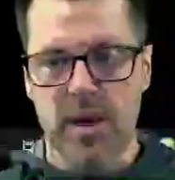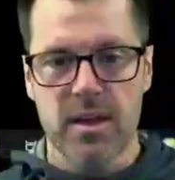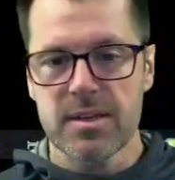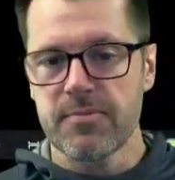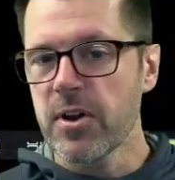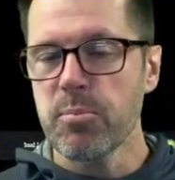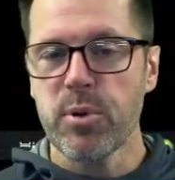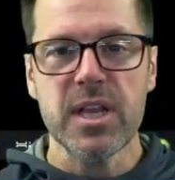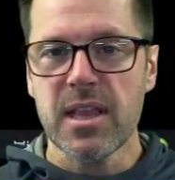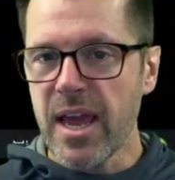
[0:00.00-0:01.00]
it's
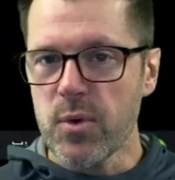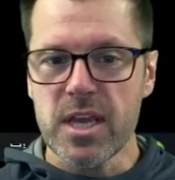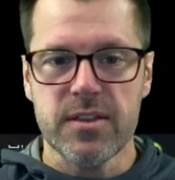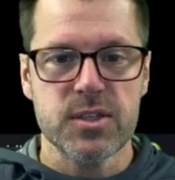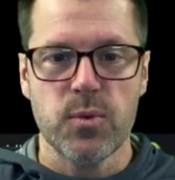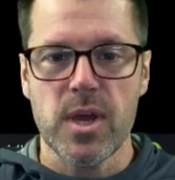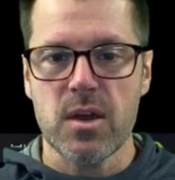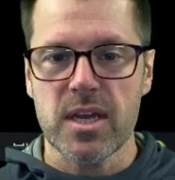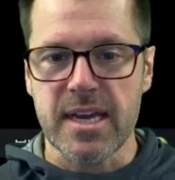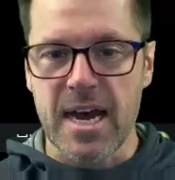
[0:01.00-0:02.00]
pretty light week this
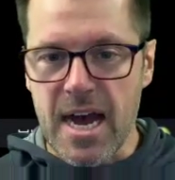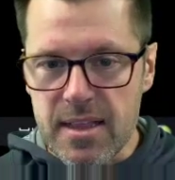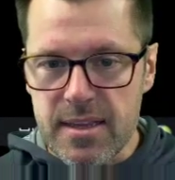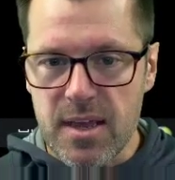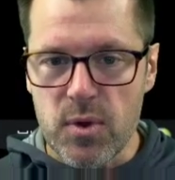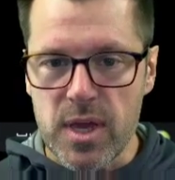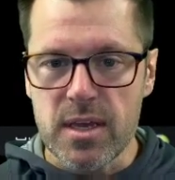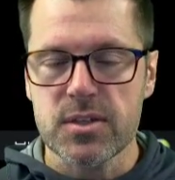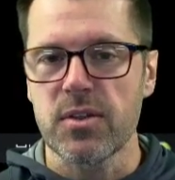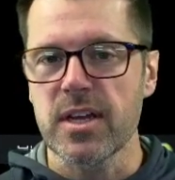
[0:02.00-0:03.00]
week. It's a holiday
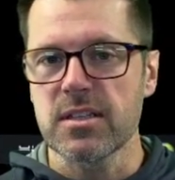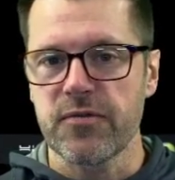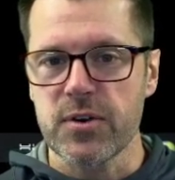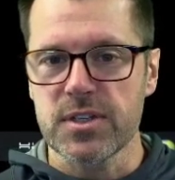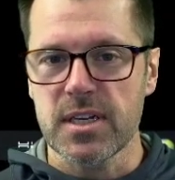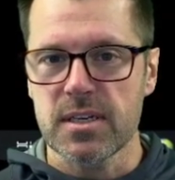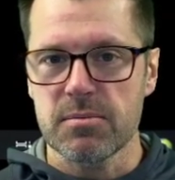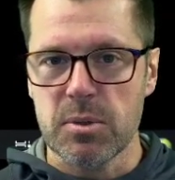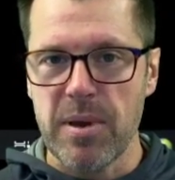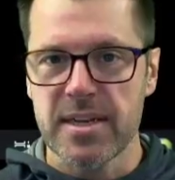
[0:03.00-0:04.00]
week, so that's the first thing
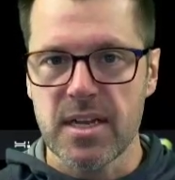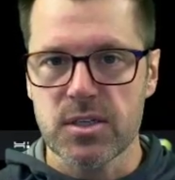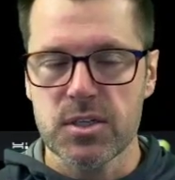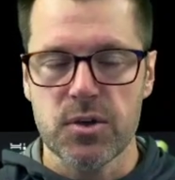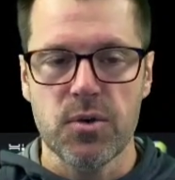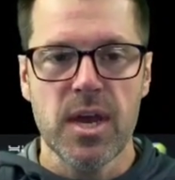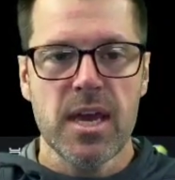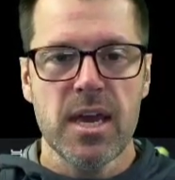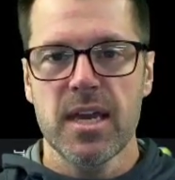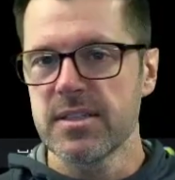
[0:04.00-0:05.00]
to pay attention to,
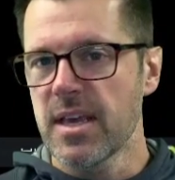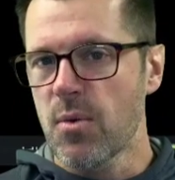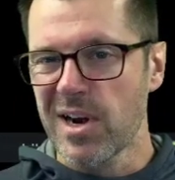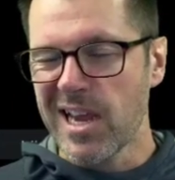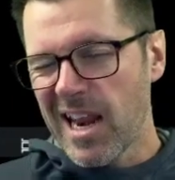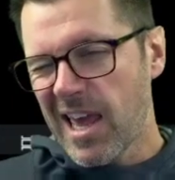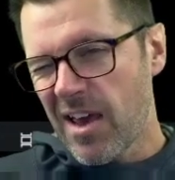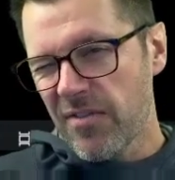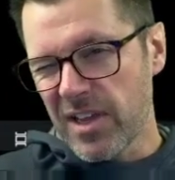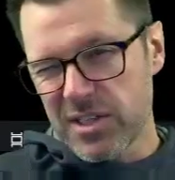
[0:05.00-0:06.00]
is that we're going to kind of
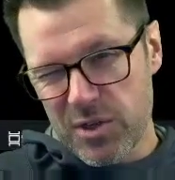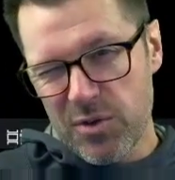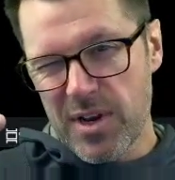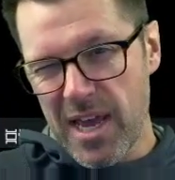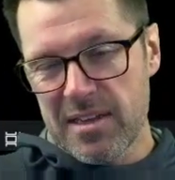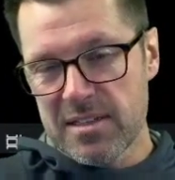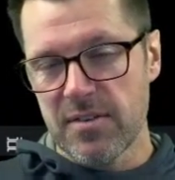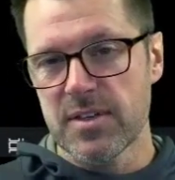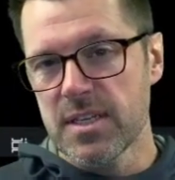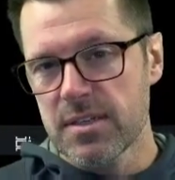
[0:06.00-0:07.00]
have 2 days
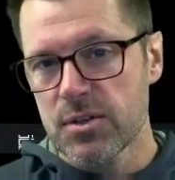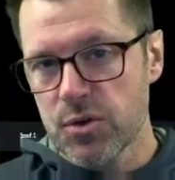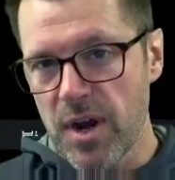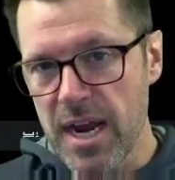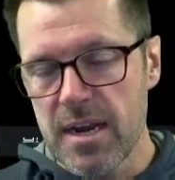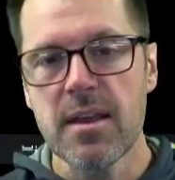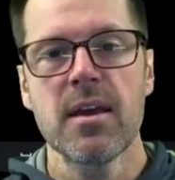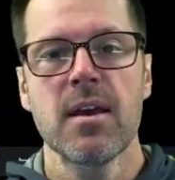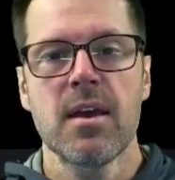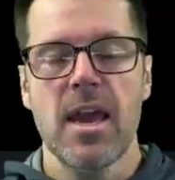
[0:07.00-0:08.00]
of decent trade,
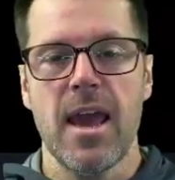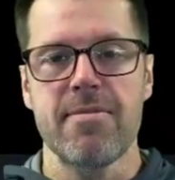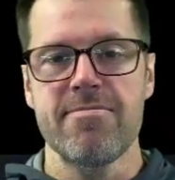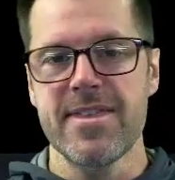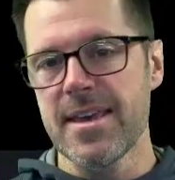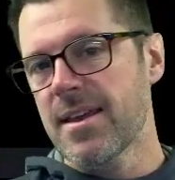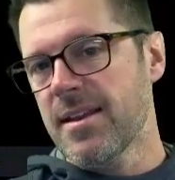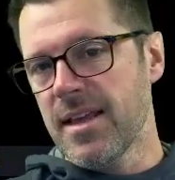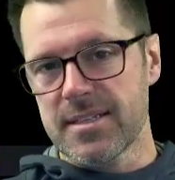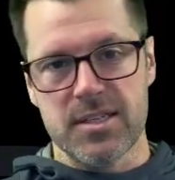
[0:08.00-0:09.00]
and
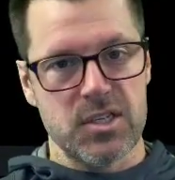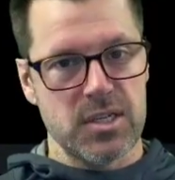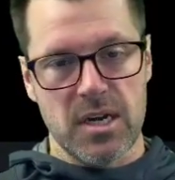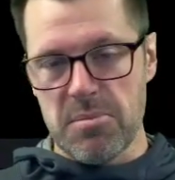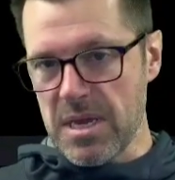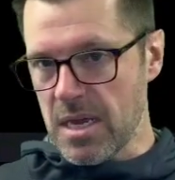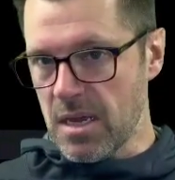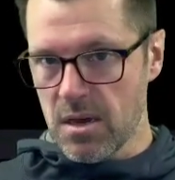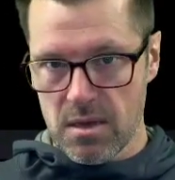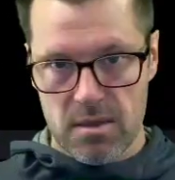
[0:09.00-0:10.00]
then it's just going to
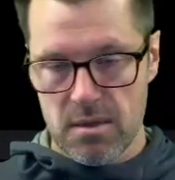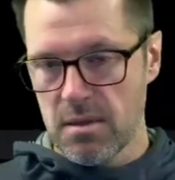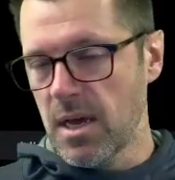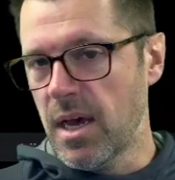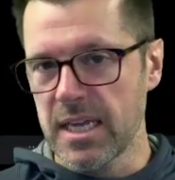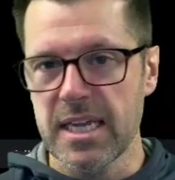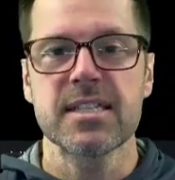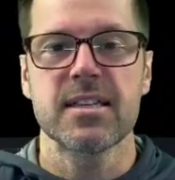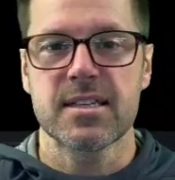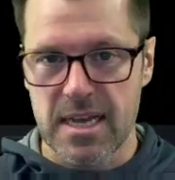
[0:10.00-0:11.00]
be get
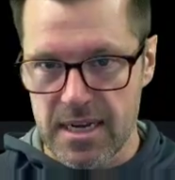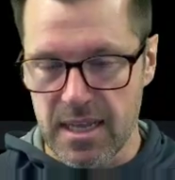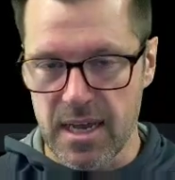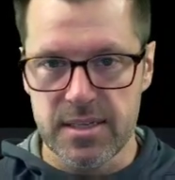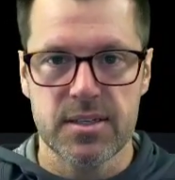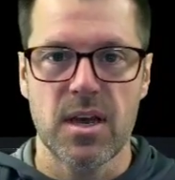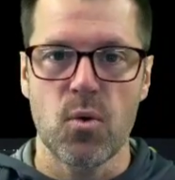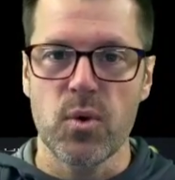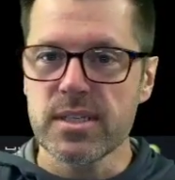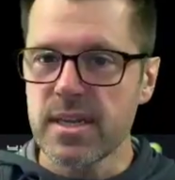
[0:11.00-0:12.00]
to the sidelines.
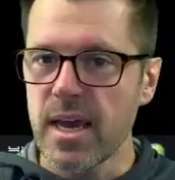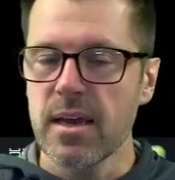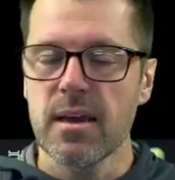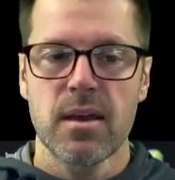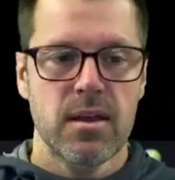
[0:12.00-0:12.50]
Wednesday,